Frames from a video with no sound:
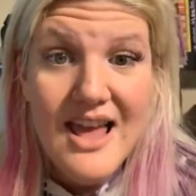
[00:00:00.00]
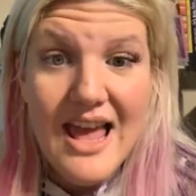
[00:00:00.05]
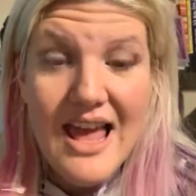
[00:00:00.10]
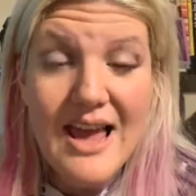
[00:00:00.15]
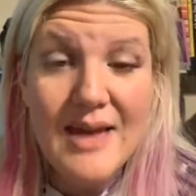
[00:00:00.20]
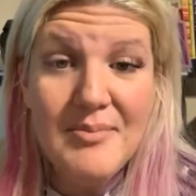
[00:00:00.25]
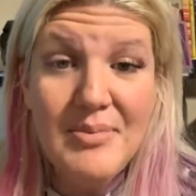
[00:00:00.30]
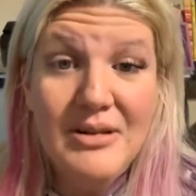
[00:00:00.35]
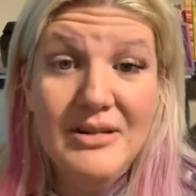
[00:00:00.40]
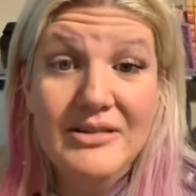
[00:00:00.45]

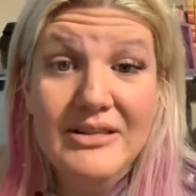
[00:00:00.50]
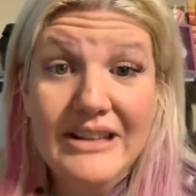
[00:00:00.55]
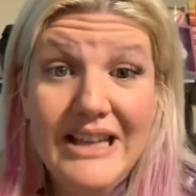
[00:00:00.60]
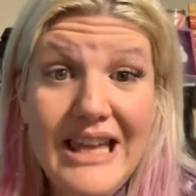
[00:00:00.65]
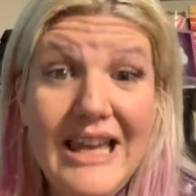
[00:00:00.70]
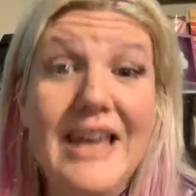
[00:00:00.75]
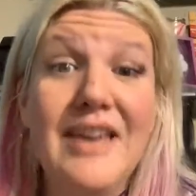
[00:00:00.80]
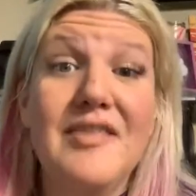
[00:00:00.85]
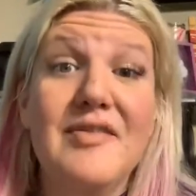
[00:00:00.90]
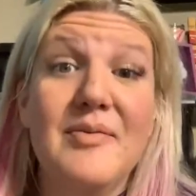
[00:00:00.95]
And
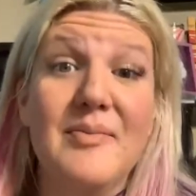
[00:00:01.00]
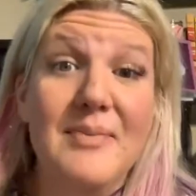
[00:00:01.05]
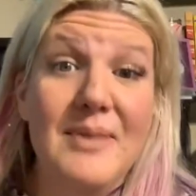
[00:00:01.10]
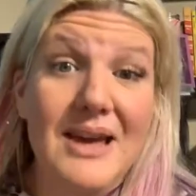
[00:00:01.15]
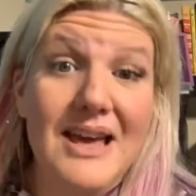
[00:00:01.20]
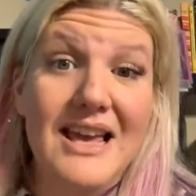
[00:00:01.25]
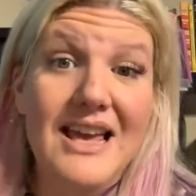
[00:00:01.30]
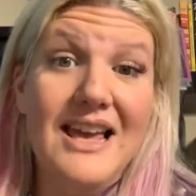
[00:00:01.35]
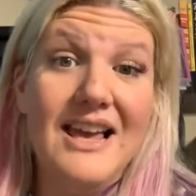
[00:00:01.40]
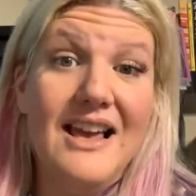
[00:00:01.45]
believe
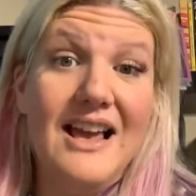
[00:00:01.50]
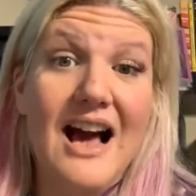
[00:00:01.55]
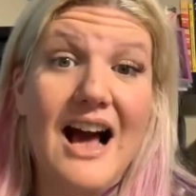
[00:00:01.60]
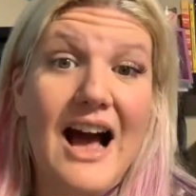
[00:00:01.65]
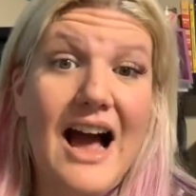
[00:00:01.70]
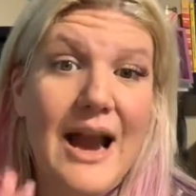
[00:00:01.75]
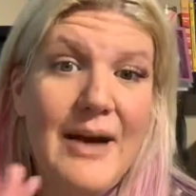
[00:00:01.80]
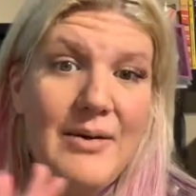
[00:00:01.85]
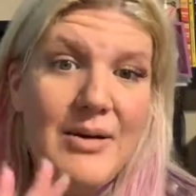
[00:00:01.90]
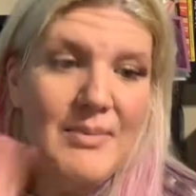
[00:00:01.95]
me,
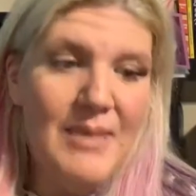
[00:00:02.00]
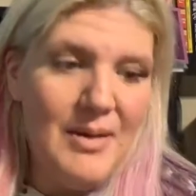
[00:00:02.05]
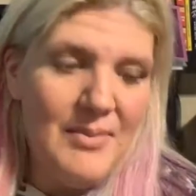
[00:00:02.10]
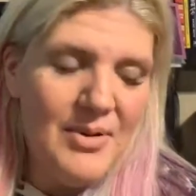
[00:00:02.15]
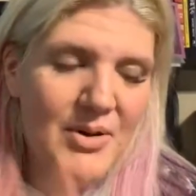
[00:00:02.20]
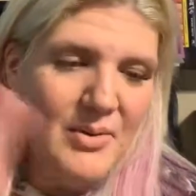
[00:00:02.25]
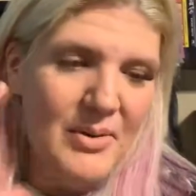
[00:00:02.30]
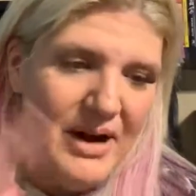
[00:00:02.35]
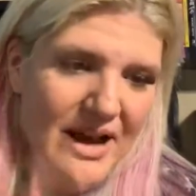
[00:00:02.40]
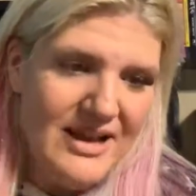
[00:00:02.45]
I
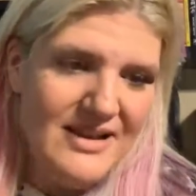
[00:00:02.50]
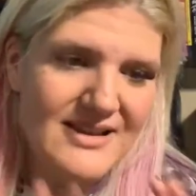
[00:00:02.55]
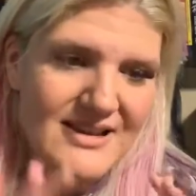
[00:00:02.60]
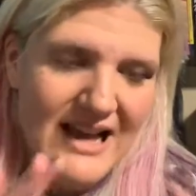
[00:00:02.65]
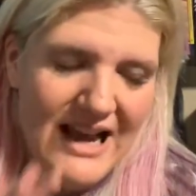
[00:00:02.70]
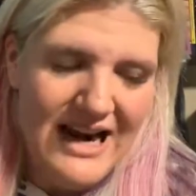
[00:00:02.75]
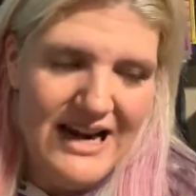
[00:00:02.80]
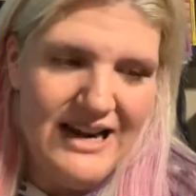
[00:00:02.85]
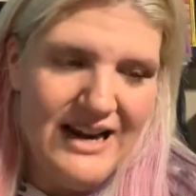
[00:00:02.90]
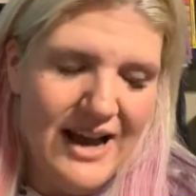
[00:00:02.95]
remember when I
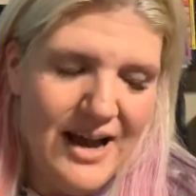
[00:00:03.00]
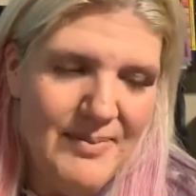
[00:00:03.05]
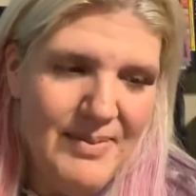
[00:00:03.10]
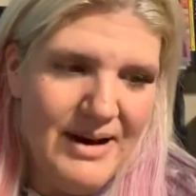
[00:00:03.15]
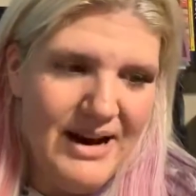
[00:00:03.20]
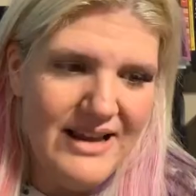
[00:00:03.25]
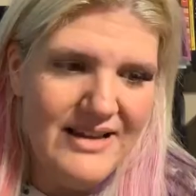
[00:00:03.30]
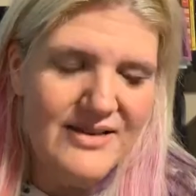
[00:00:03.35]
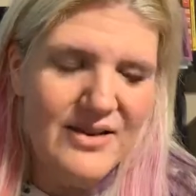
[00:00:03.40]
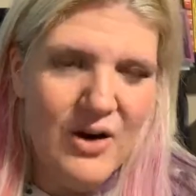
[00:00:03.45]
signed up
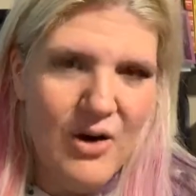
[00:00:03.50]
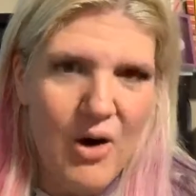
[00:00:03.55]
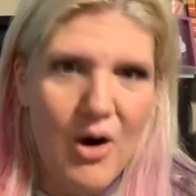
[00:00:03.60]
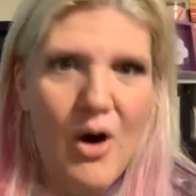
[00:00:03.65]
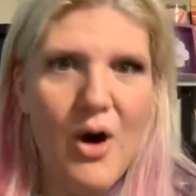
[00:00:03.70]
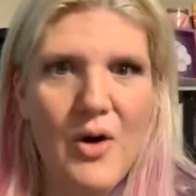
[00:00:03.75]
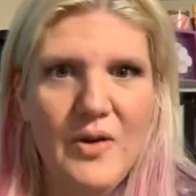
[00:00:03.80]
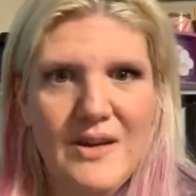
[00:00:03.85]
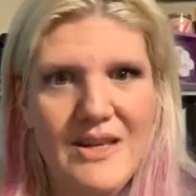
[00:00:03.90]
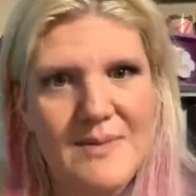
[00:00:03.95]
and I saw
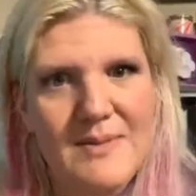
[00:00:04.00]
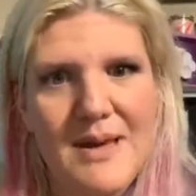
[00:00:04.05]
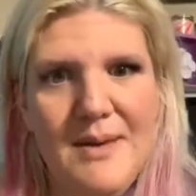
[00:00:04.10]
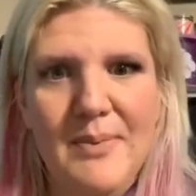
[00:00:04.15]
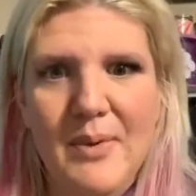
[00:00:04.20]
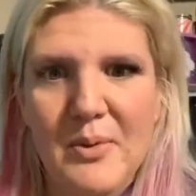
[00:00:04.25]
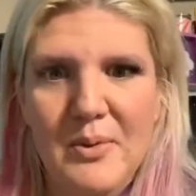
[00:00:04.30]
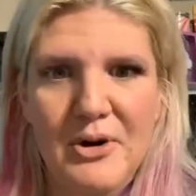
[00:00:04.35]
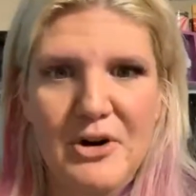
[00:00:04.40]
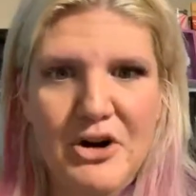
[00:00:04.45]
all these
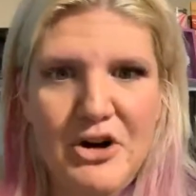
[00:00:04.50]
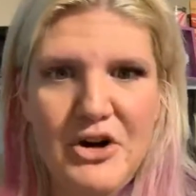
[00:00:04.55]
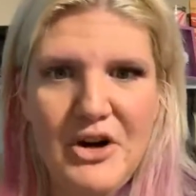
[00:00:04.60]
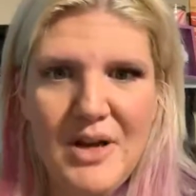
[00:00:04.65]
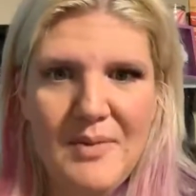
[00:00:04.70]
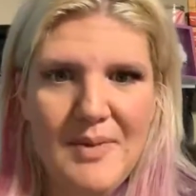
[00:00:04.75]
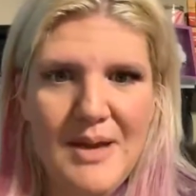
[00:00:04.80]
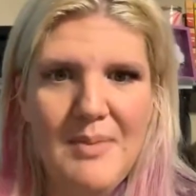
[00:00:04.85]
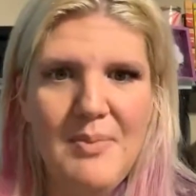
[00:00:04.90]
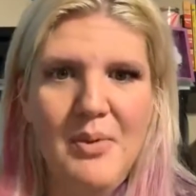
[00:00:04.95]
people
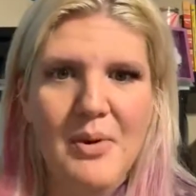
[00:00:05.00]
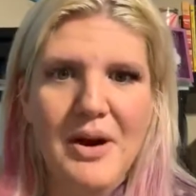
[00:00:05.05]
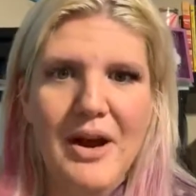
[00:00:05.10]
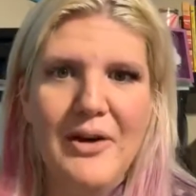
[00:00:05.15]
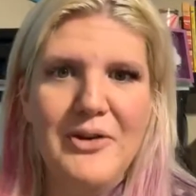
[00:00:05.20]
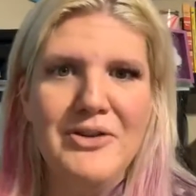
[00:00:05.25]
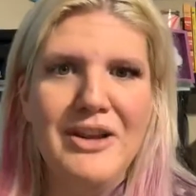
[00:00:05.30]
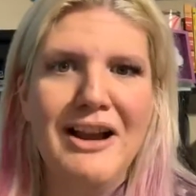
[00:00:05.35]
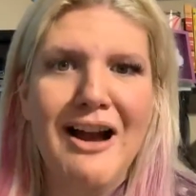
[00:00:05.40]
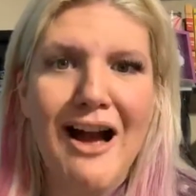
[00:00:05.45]
recruiting people and I
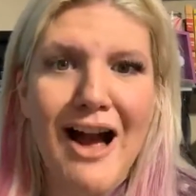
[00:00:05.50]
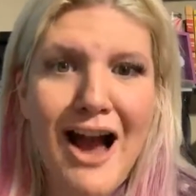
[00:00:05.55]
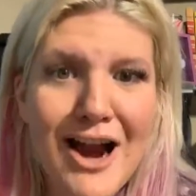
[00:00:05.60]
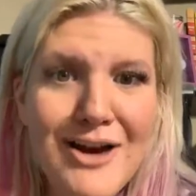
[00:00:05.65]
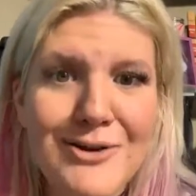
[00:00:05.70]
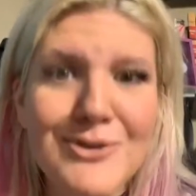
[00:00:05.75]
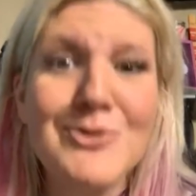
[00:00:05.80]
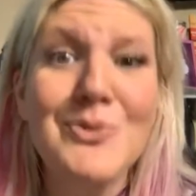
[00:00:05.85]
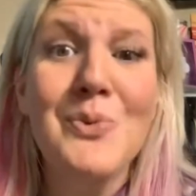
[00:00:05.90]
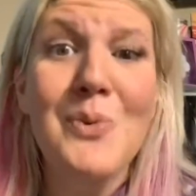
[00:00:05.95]
was like, I
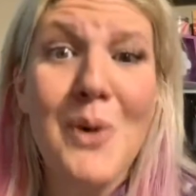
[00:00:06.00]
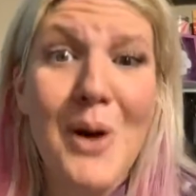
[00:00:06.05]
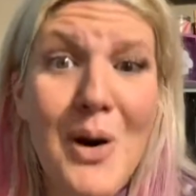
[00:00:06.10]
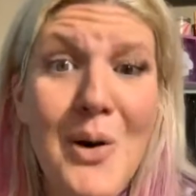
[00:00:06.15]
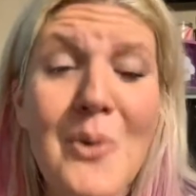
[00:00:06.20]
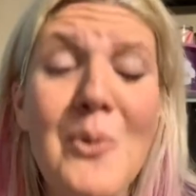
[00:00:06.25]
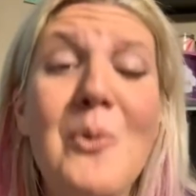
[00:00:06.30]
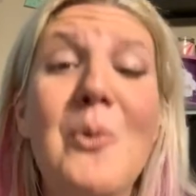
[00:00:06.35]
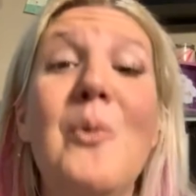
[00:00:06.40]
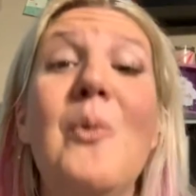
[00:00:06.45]
just
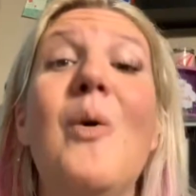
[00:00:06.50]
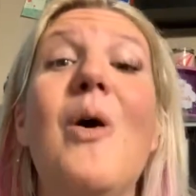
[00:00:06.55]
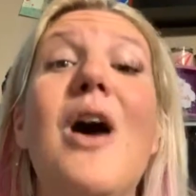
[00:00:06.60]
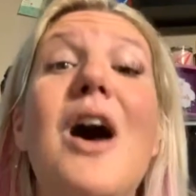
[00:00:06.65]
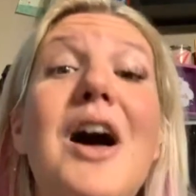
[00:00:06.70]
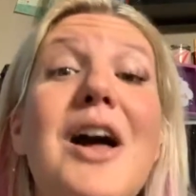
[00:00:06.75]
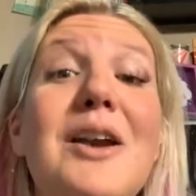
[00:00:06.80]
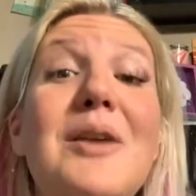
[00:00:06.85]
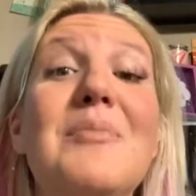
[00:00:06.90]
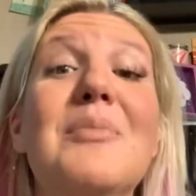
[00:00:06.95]
want
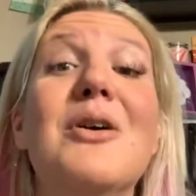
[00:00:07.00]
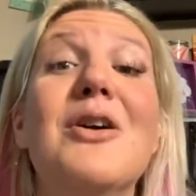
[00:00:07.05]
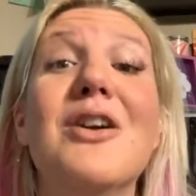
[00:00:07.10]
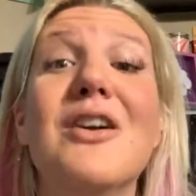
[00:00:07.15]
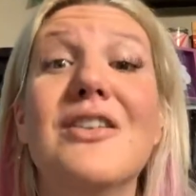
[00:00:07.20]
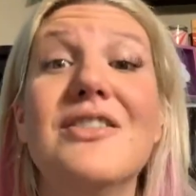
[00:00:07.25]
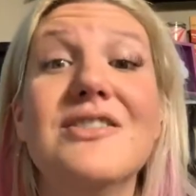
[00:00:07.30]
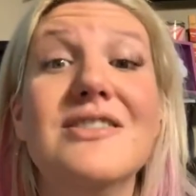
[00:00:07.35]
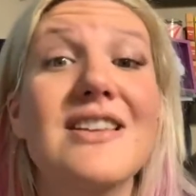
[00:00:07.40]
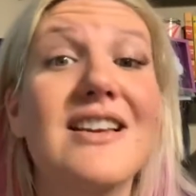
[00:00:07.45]
one
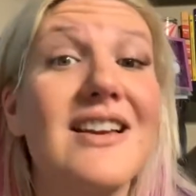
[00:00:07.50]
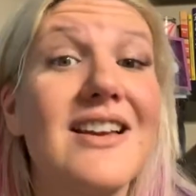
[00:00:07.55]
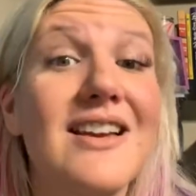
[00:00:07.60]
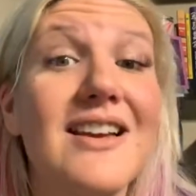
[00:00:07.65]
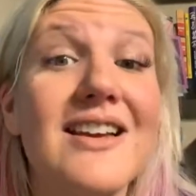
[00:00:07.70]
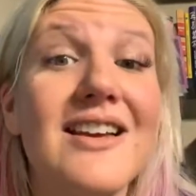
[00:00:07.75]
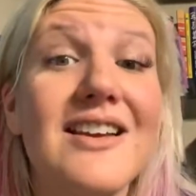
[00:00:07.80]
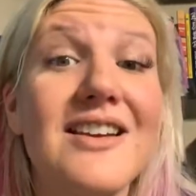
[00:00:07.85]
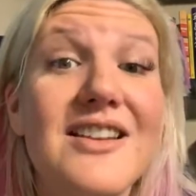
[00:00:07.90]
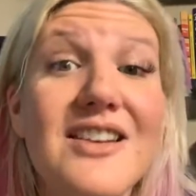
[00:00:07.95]

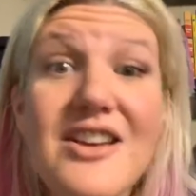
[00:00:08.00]
person,